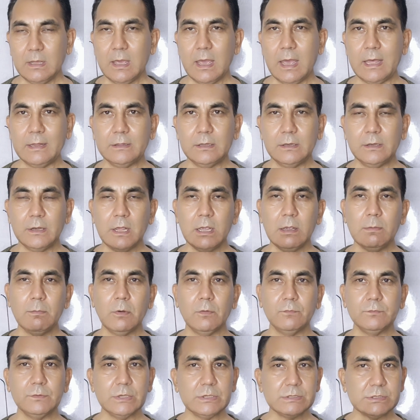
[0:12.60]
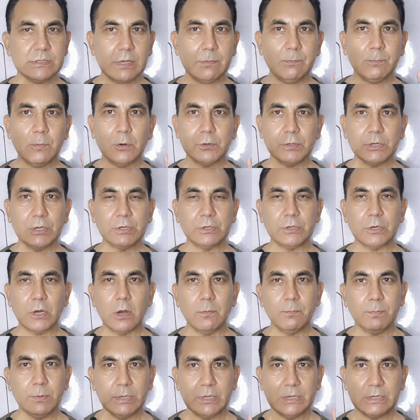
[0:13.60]
and the name of this important
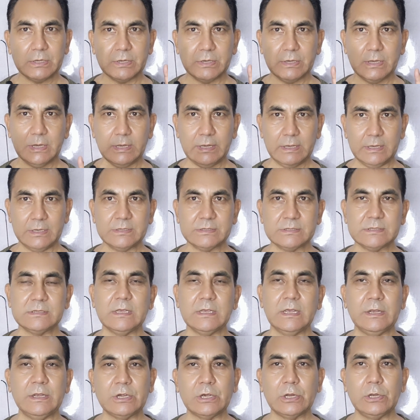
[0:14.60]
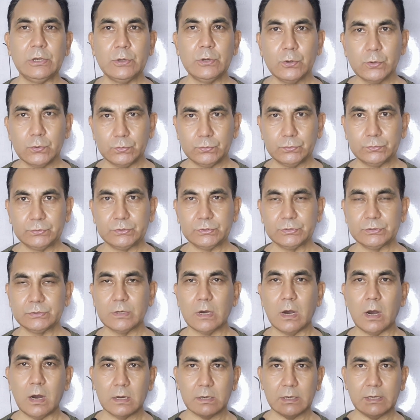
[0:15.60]
topic is include
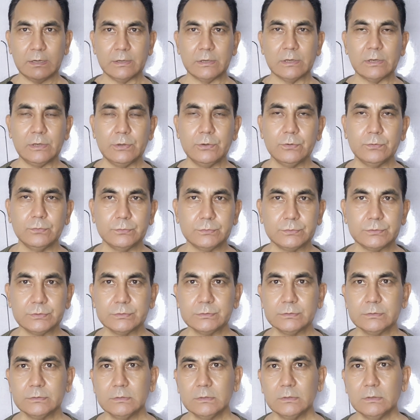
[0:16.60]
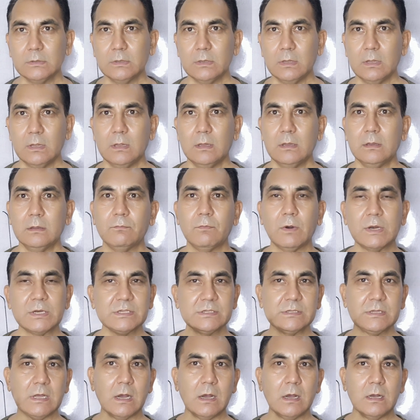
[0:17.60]
what
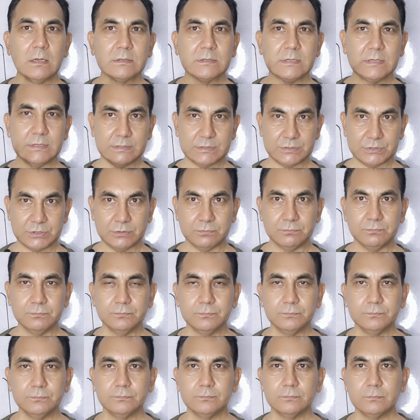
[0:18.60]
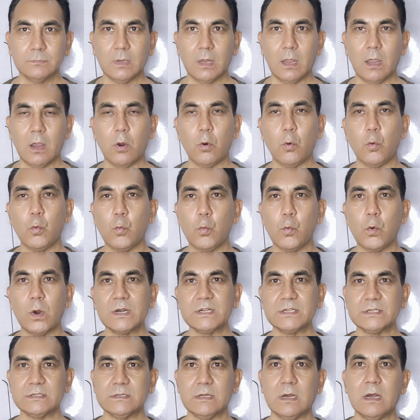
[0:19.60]
is the system,
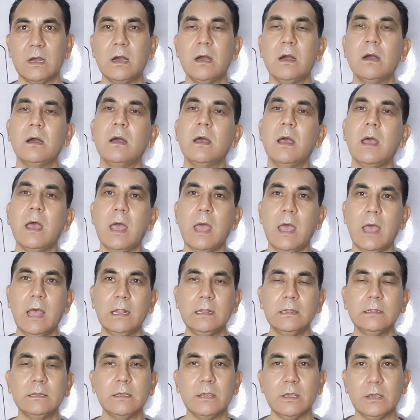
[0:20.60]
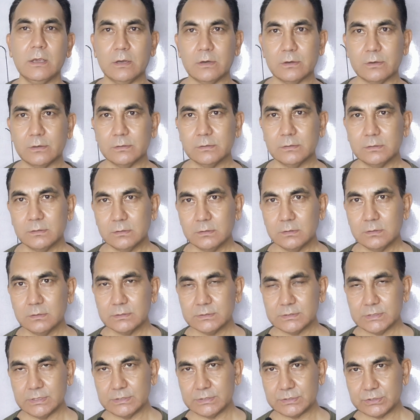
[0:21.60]
what is the healthcare
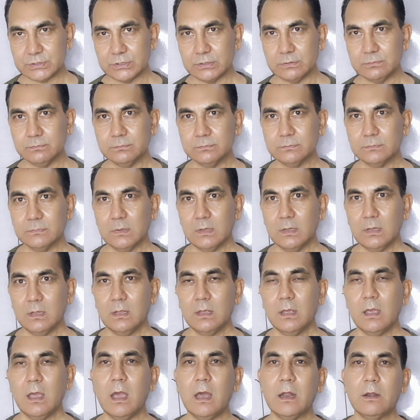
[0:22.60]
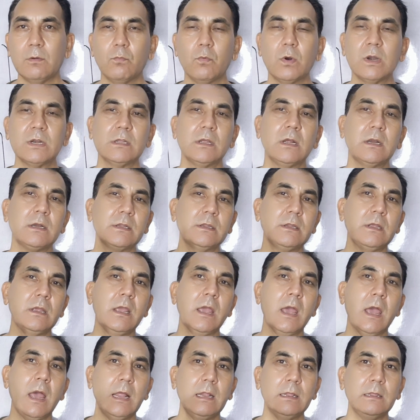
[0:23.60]
system, and what are
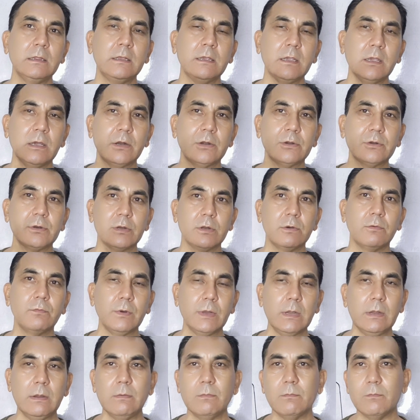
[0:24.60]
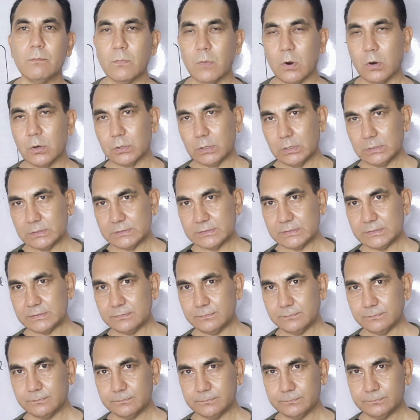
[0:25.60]
the healthcare delivery models.